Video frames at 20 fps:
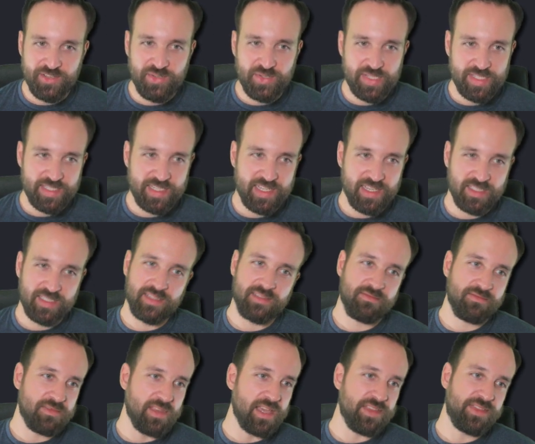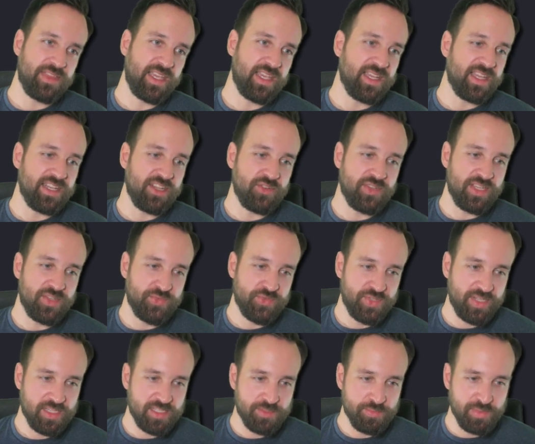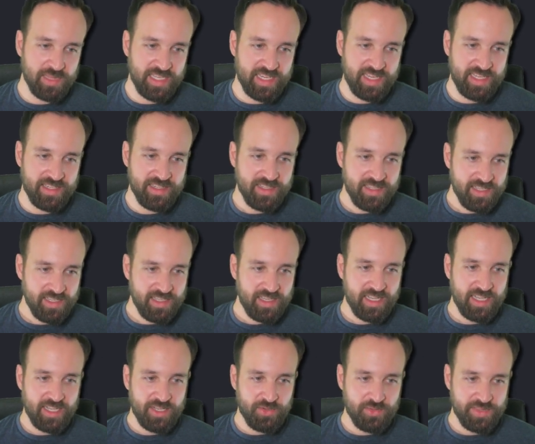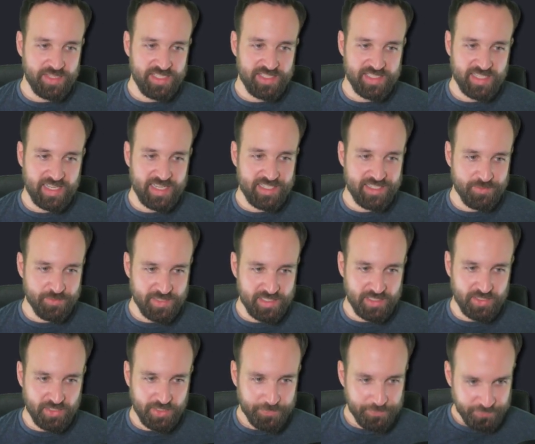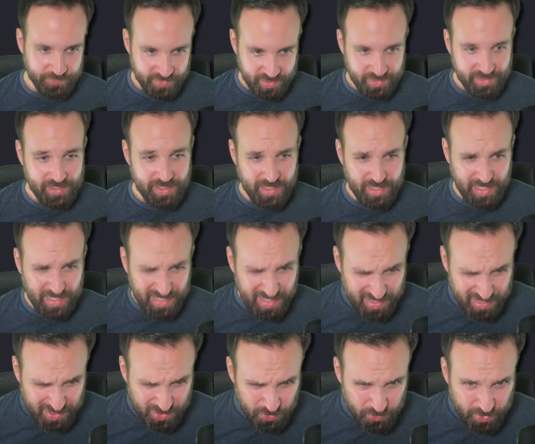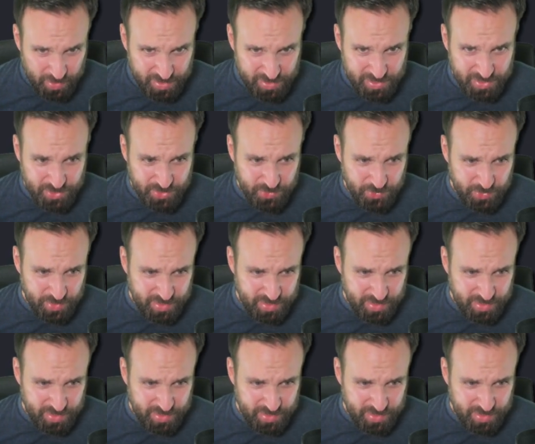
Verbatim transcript: or not. I, I think I don't have to explain how these items look. Uh, right now